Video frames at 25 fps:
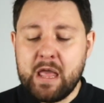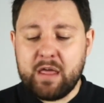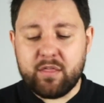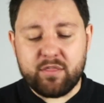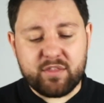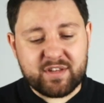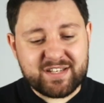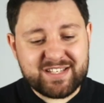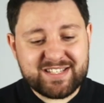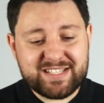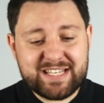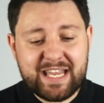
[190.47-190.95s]

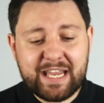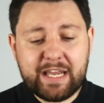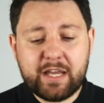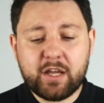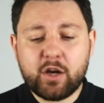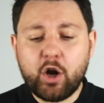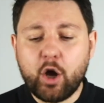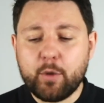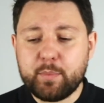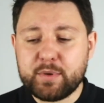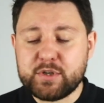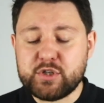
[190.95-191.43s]
The
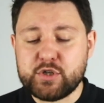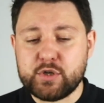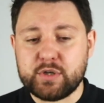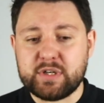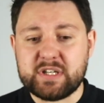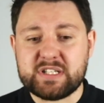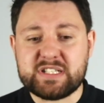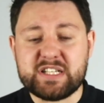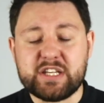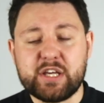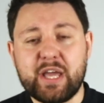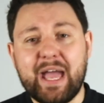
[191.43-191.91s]
second
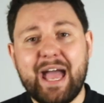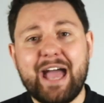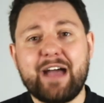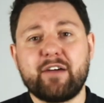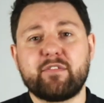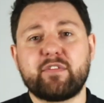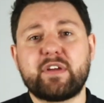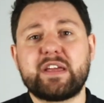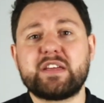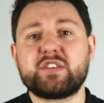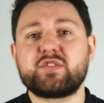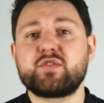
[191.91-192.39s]
opportunity you
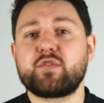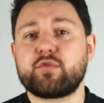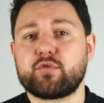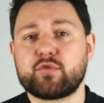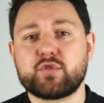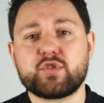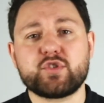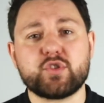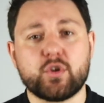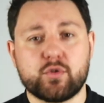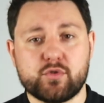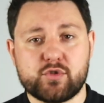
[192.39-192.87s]
have is
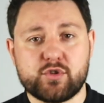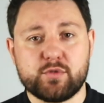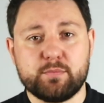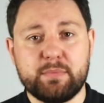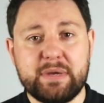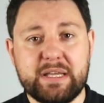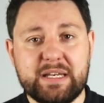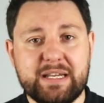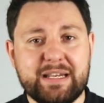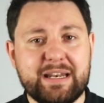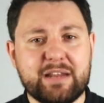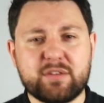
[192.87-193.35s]
through social
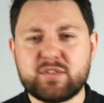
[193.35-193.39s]
media.